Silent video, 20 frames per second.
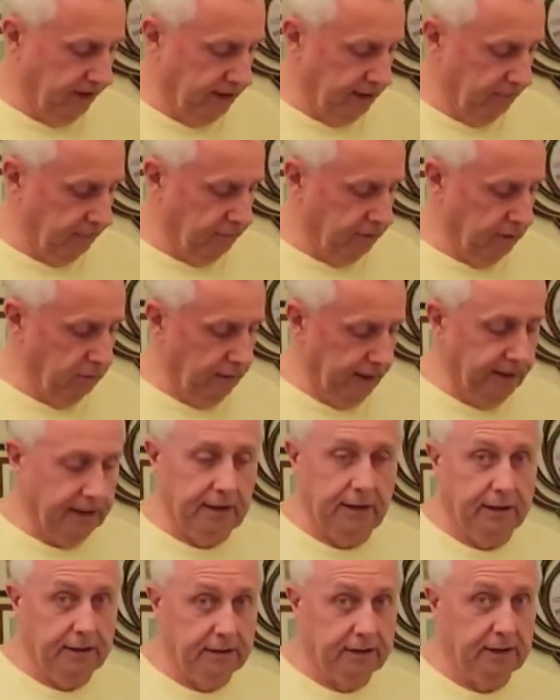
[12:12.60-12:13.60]
of New
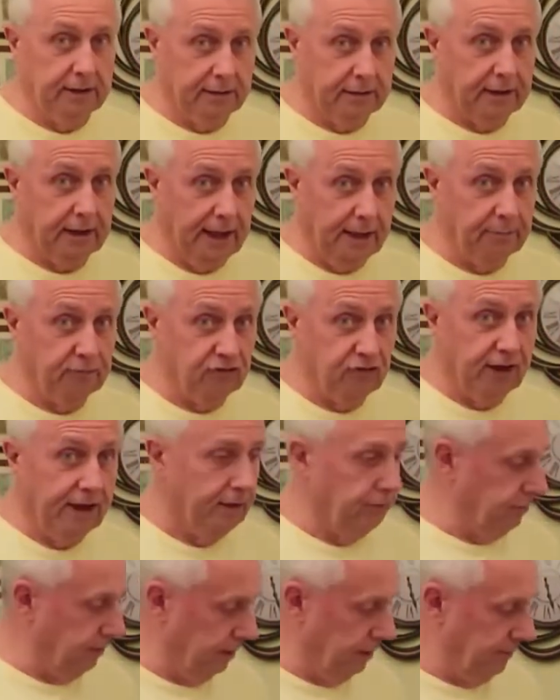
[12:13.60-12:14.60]
England clam
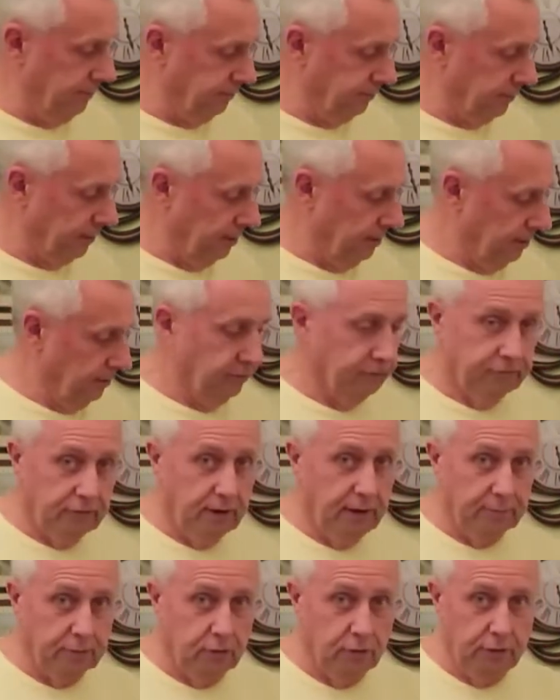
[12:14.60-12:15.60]
chowder, so
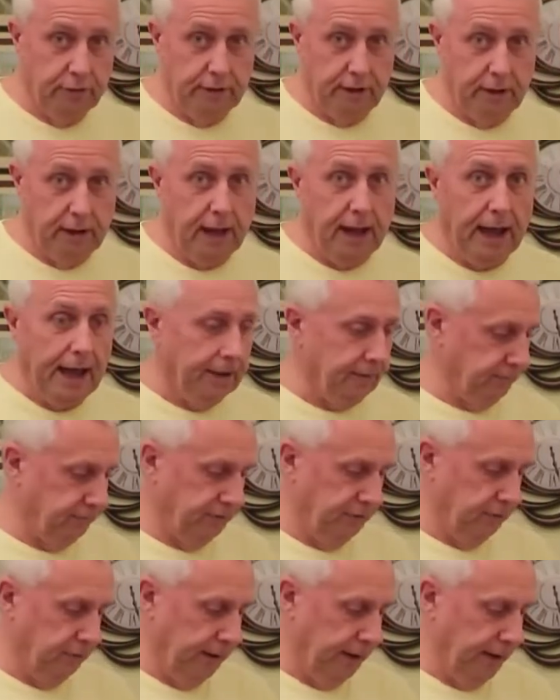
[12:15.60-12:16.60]
I'm going to add
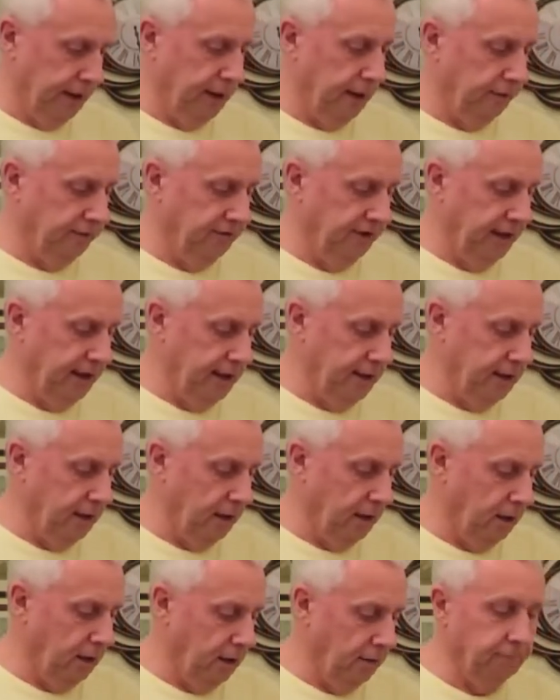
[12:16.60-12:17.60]
to it a tin
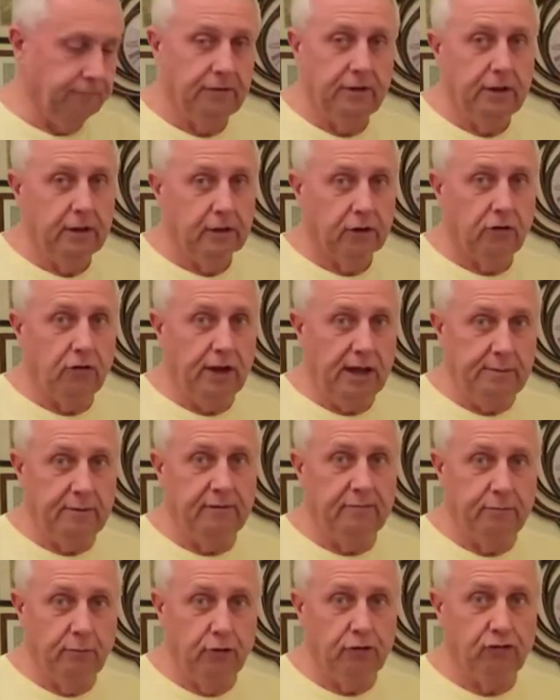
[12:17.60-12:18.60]
of cream of
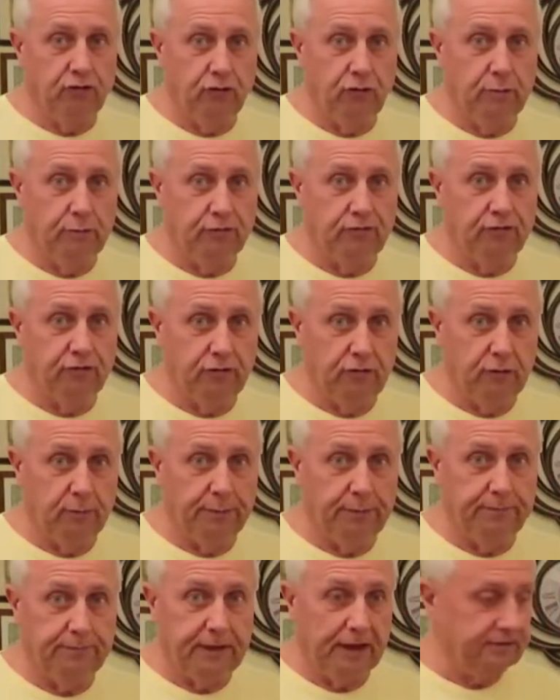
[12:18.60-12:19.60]
mushroom soup.
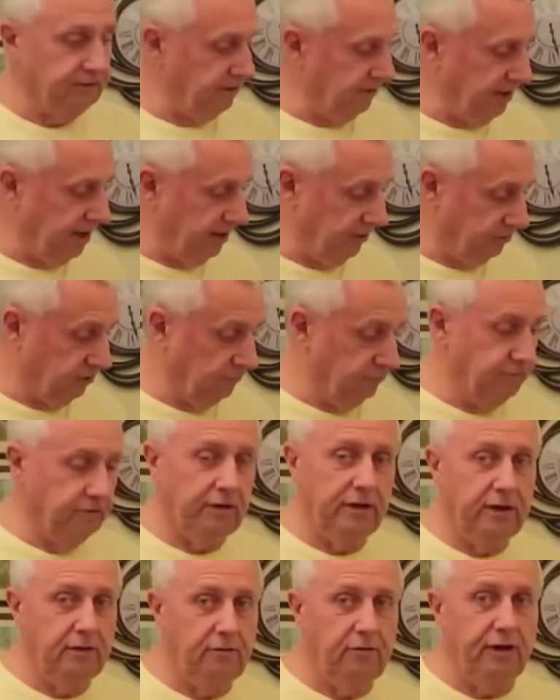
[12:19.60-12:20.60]
As I said, it's a
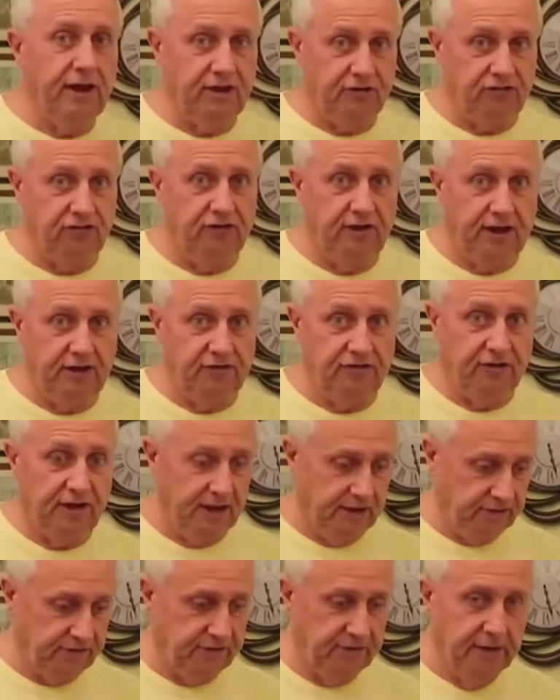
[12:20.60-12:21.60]
very rich dish,
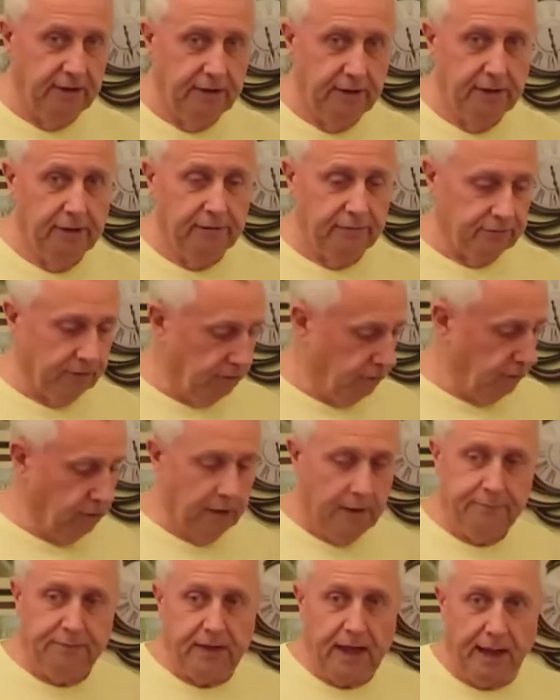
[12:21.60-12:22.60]
this. So
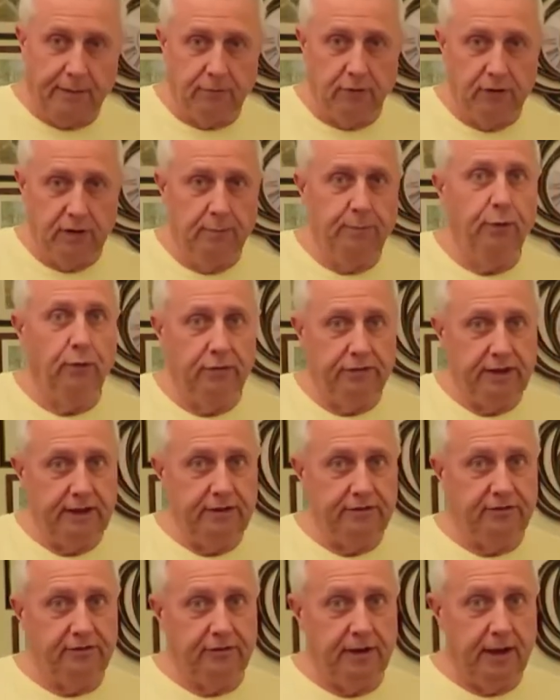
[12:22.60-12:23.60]
I'm going to put
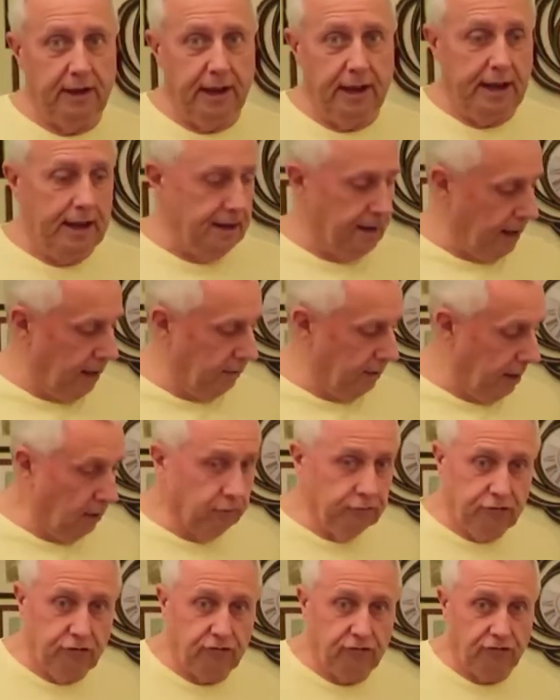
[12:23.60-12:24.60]
these in. I'll
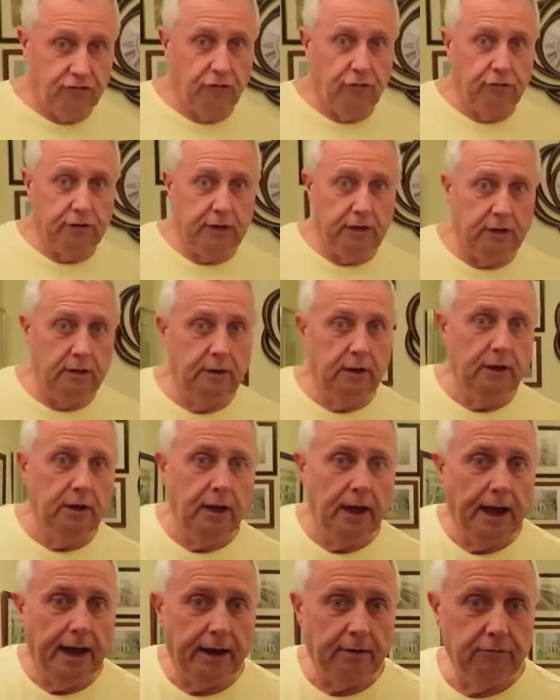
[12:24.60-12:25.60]
just show you
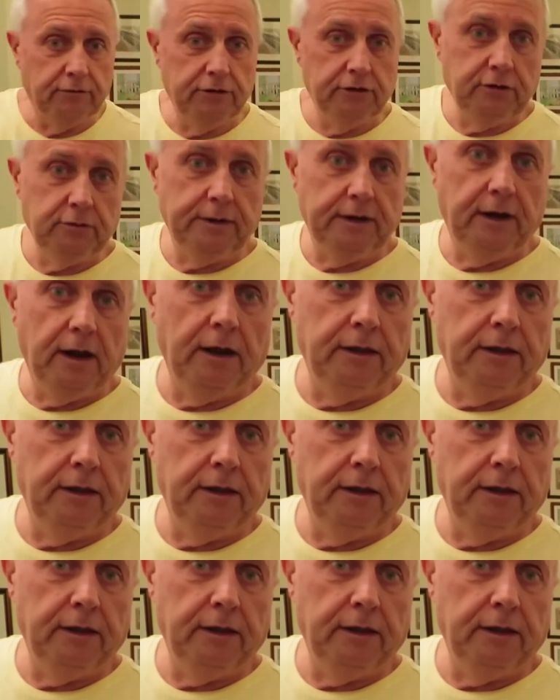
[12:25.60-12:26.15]
how we're doing at the